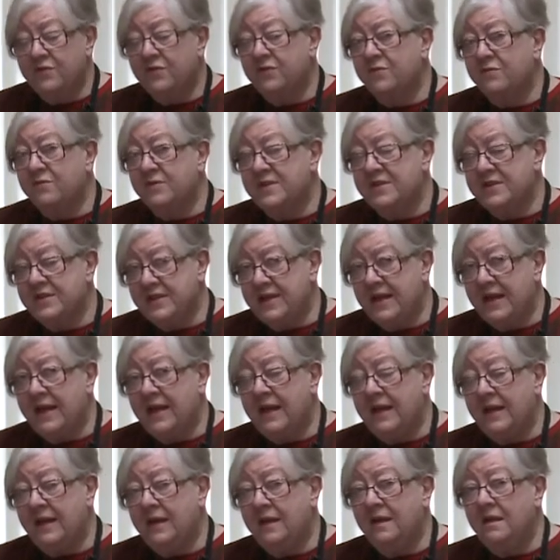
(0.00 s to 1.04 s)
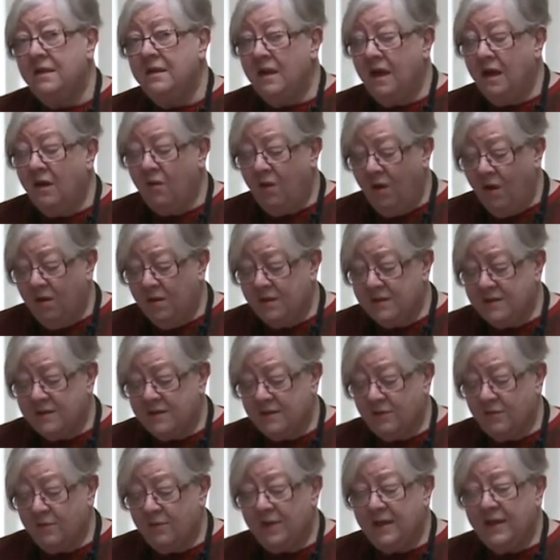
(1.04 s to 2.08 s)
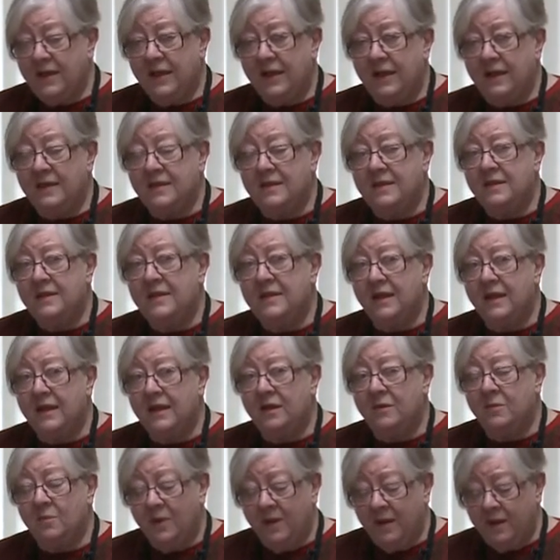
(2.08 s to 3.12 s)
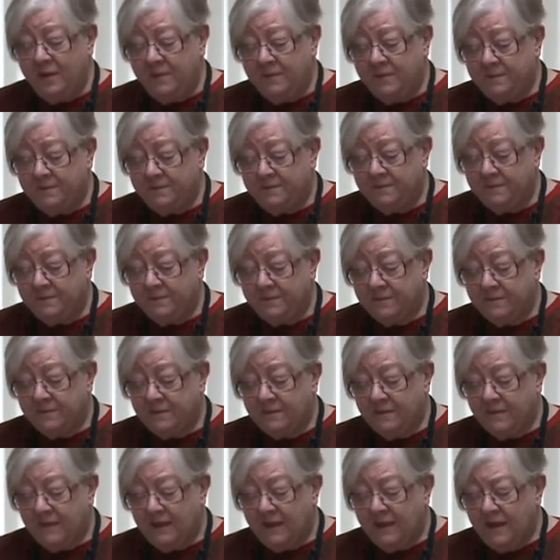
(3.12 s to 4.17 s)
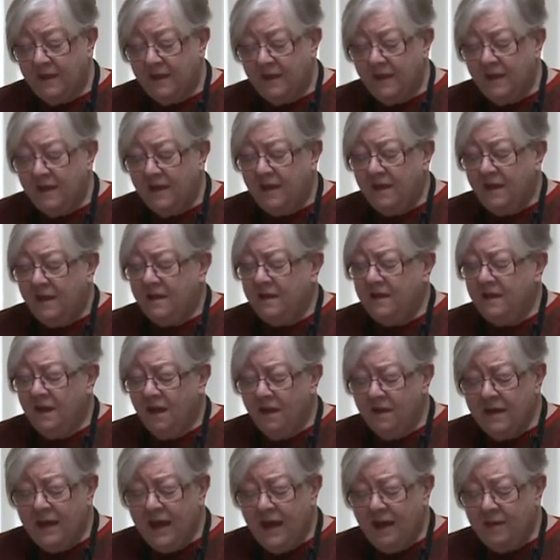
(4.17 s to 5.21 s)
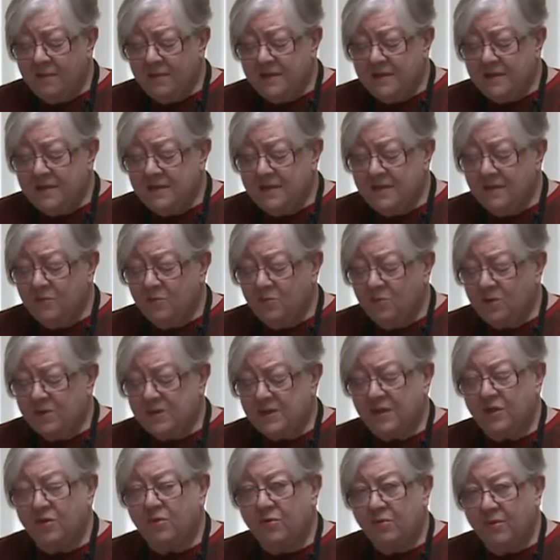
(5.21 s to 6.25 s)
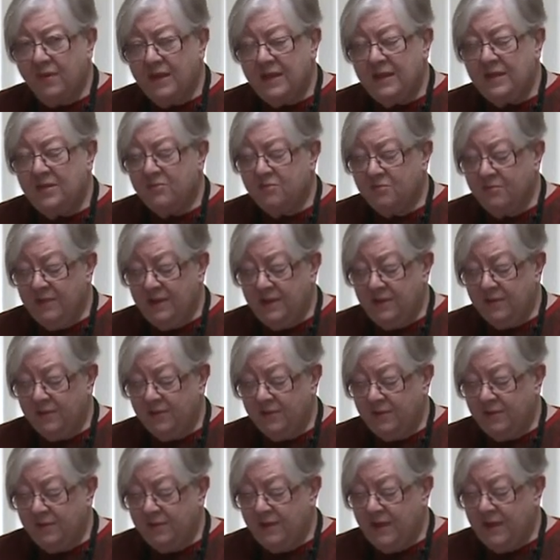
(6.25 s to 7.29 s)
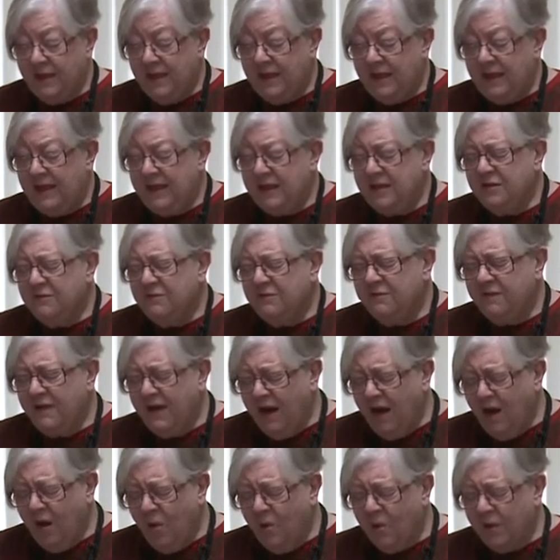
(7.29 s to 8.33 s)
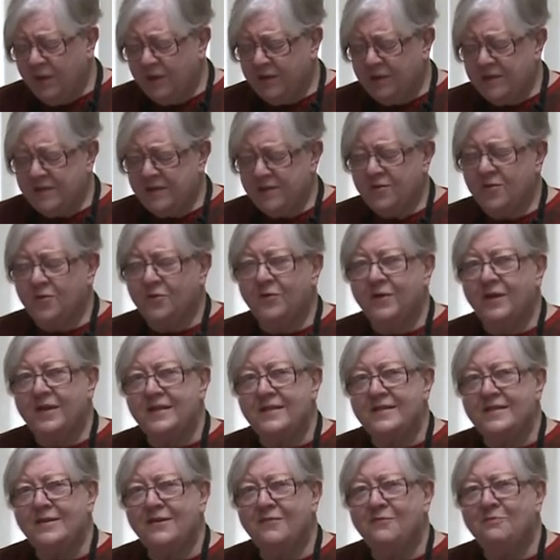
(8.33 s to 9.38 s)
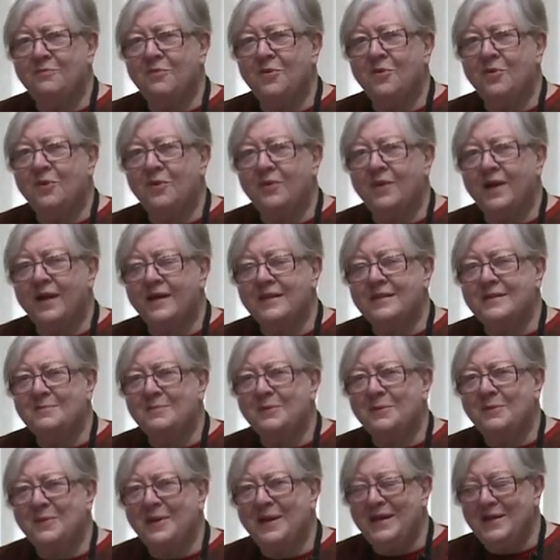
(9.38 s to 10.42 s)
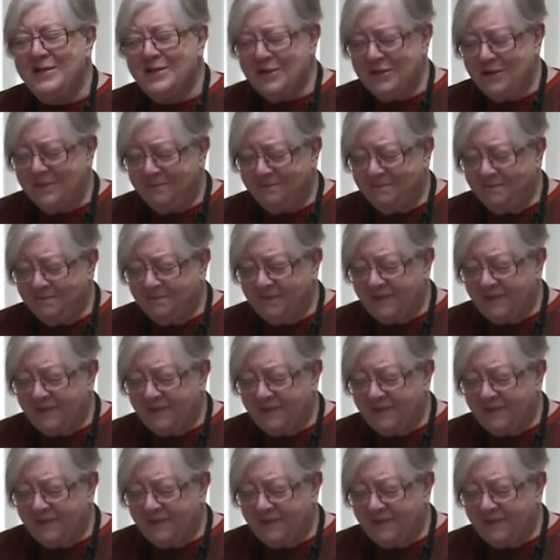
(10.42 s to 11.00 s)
to Christiania, now Oslo, in 1881. Young Amundsen was a great reader. He devoured stories of polar exploration.